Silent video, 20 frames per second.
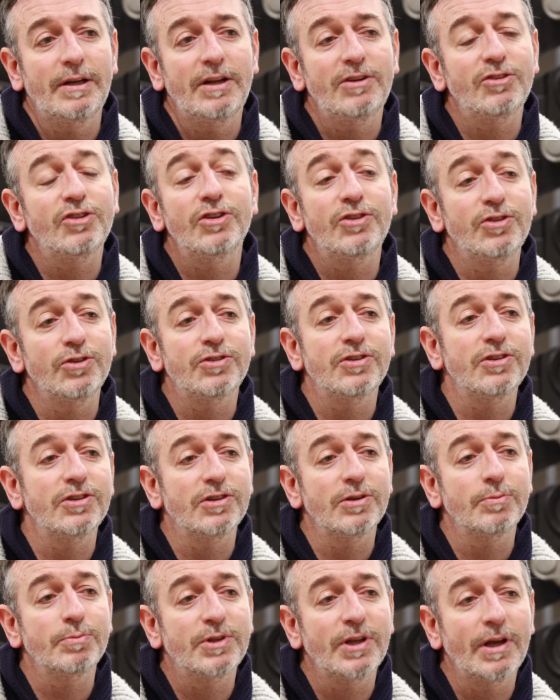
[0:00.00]
introduces
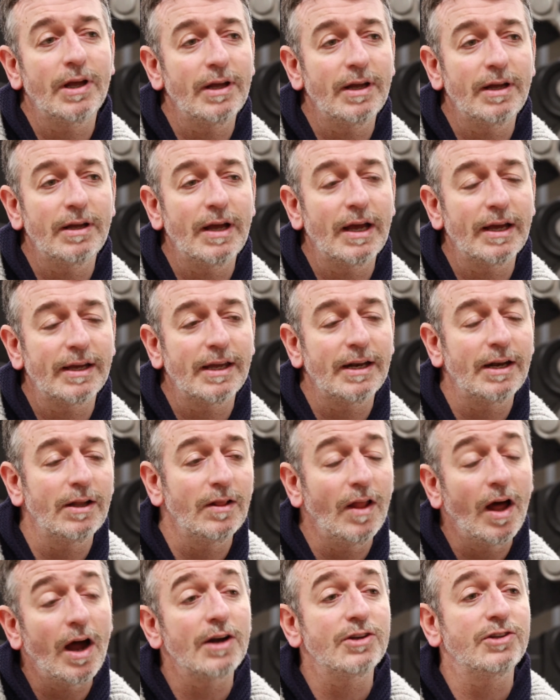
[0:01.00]
them to a kind of
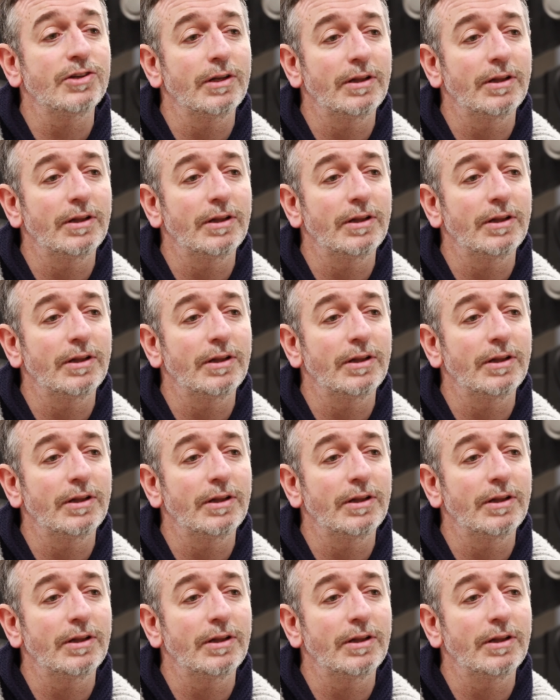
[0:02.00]
larger